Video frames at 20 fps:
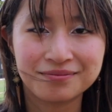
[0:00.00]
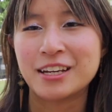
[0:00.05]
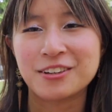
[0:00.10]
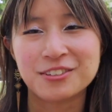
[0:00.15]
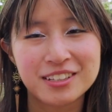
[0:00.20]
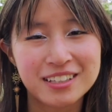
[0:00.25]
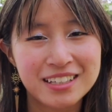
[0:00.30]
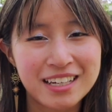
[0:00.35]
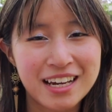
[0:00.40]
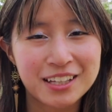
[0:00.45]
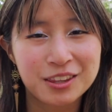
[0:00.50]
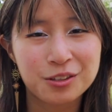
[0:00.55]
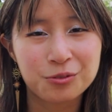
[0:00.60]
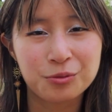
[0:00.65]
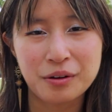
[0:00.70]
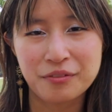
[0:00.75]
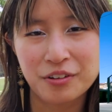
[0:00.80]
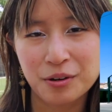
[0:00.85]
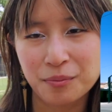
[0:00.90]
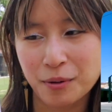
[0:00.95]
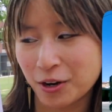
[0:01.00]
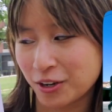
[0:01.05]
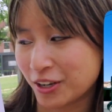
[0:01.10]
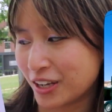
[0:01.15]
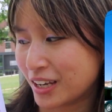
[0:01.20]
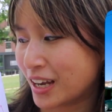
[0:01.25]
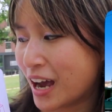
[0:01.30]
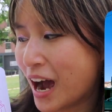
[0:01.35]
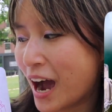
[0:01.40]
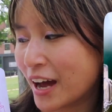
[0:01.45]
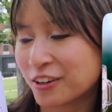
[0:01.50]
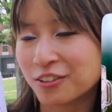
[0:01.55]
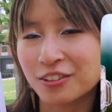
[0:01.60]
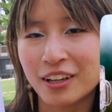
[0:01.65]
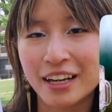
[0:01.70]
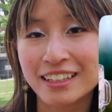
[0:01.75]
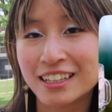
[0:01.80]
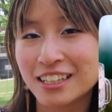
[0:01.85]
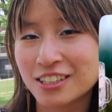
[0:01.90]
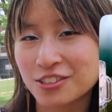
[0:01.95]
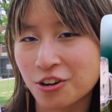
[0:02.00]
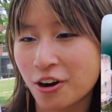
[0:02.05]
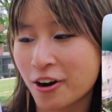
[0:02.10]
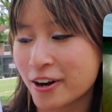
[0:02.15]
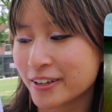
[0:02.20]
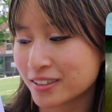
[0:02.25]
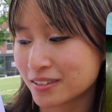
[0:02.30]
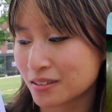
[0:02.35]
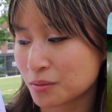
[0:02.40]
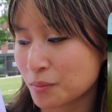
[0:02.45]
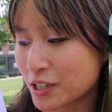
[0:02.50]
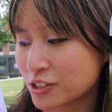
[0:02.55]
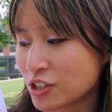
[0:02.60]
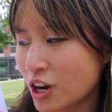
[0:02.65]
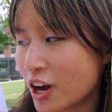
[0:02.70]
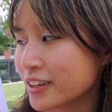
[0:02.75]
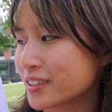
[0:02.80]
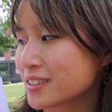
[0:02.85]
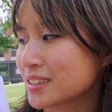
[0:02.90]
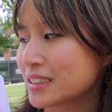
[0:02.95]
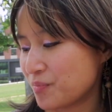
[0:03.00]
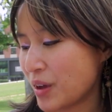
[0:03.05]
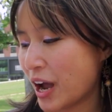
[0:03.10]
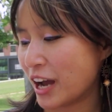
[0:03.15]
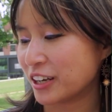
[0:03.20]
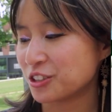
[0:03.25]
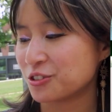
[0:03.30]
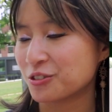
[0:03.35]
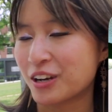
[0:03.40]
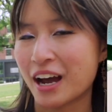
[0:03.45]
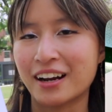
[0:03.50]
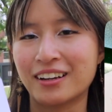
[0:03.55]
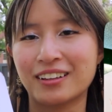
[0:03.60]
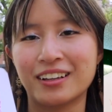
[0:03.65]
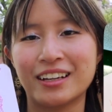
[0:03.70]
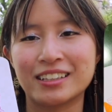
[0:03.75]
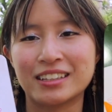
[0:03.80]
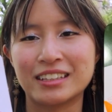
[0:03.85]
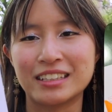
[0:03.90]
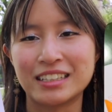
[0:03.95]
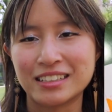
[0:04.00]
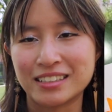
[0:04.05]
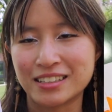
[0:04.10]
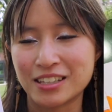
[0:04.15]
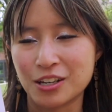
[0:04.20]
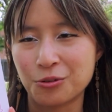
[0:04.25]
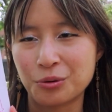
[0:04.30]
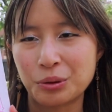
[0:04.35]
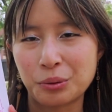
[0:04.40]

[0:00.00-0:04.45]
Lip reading: Here's the day at the river market. I don't like these drawings as much, honestly. I do kind of like these though.